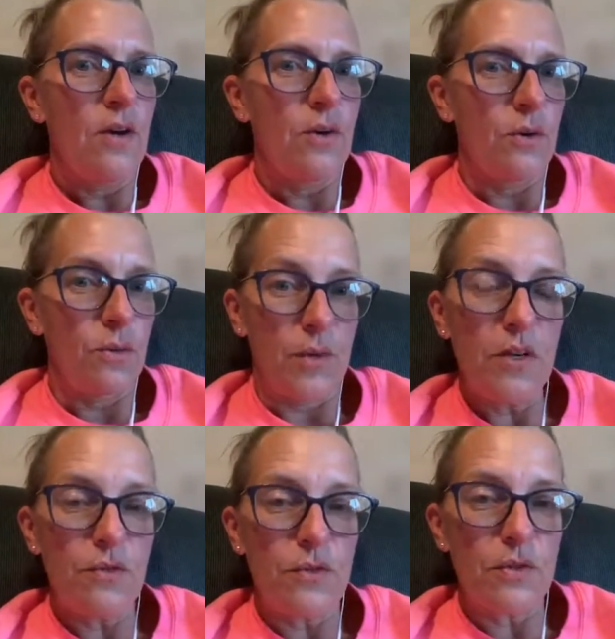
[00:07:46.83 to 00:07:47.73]
Real
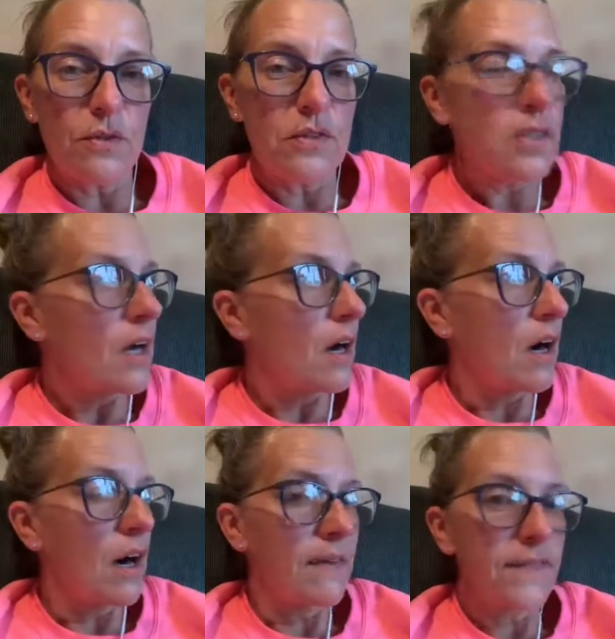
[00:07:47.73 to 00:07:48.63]
foods
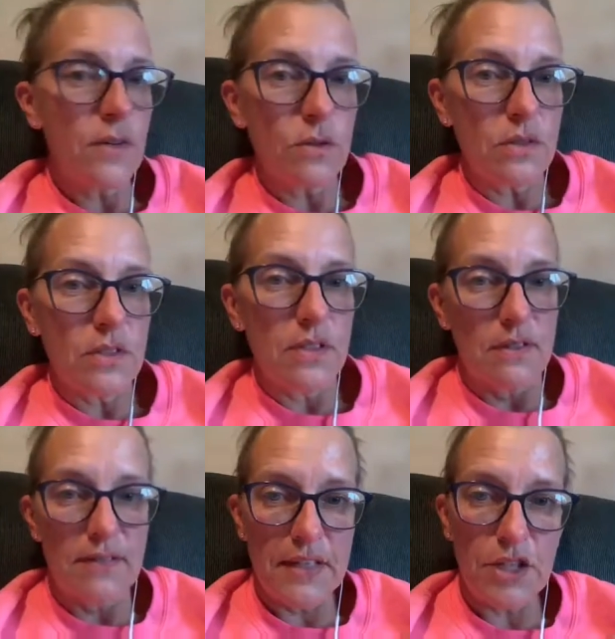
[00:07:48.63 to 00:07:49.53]
are fruits,
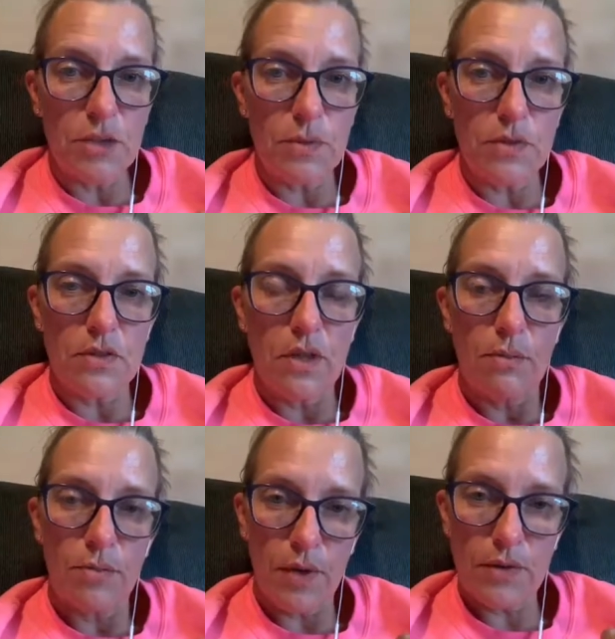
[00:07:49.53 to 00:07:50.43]
vegetables,
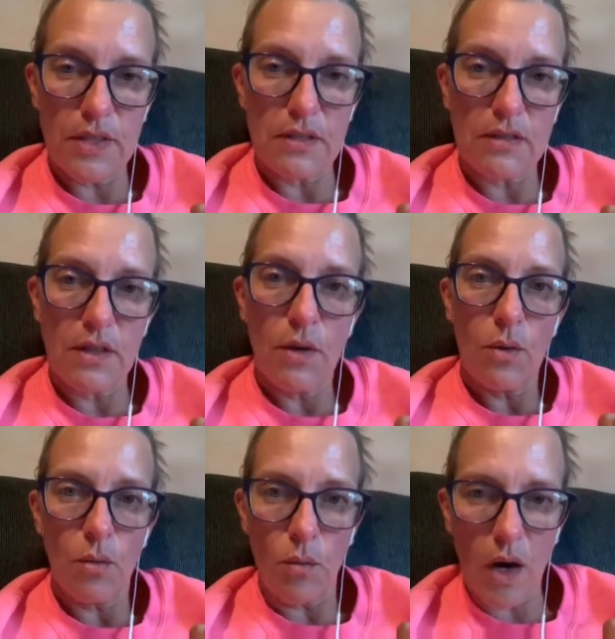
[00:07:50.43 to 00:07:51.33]
proteins,
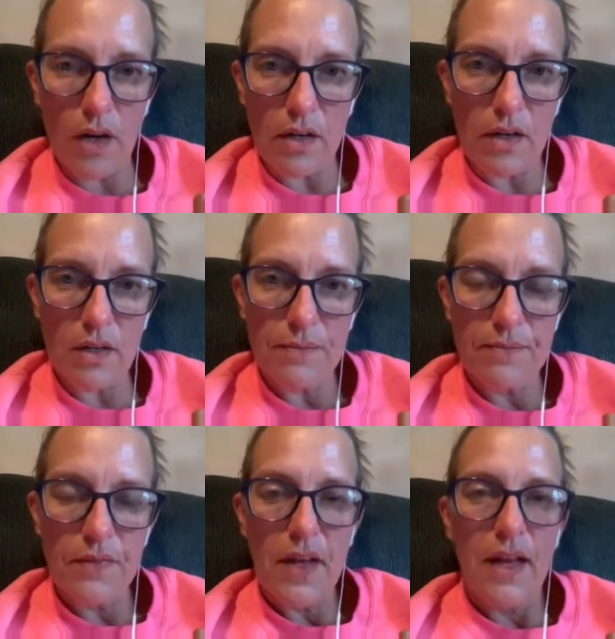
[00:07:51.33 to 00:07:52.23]
water,
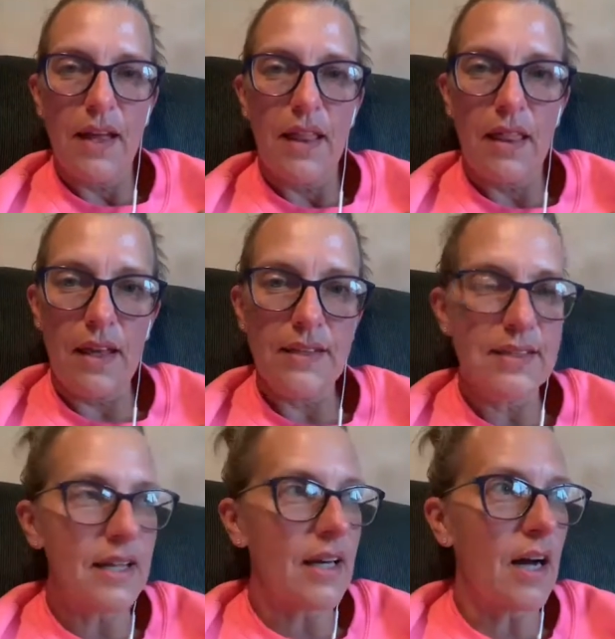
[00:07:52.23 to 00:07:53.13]
things
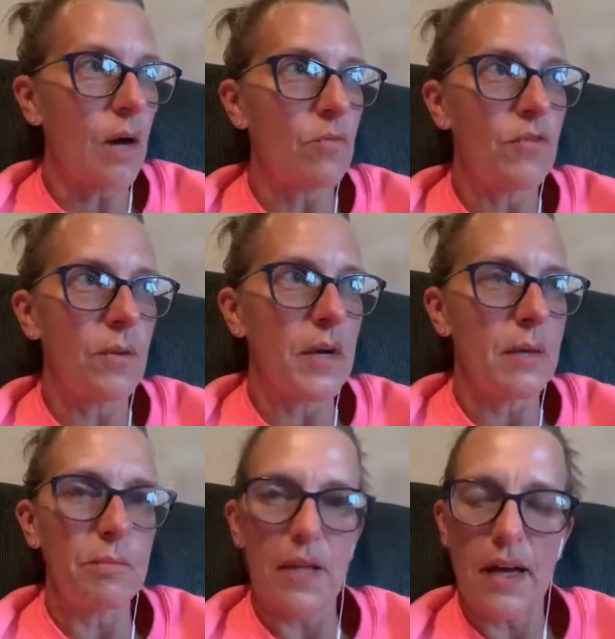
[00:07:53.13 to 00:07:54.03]
that come from a
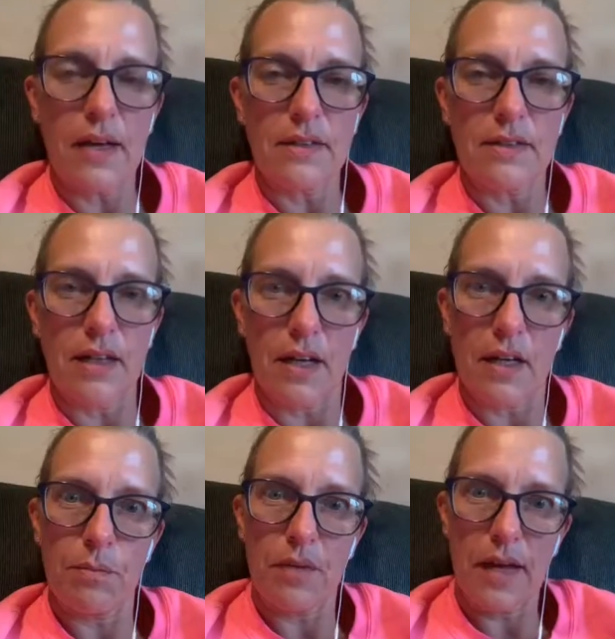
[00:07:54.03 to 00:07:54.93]
plant, not a
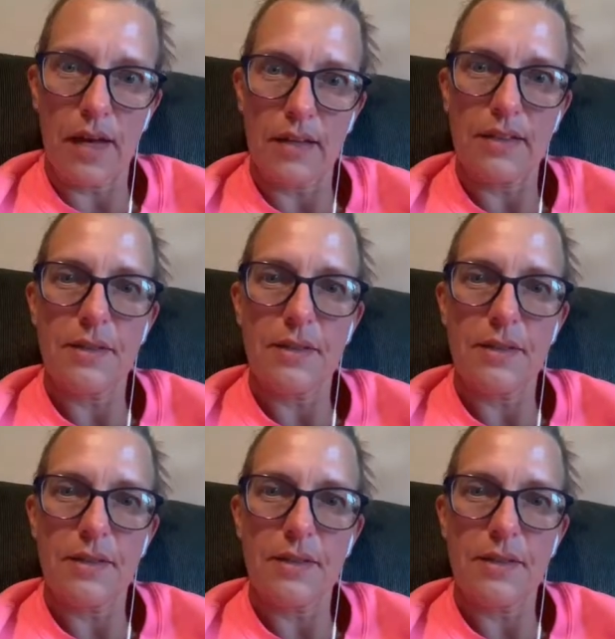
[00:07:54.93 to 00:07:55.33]
plant.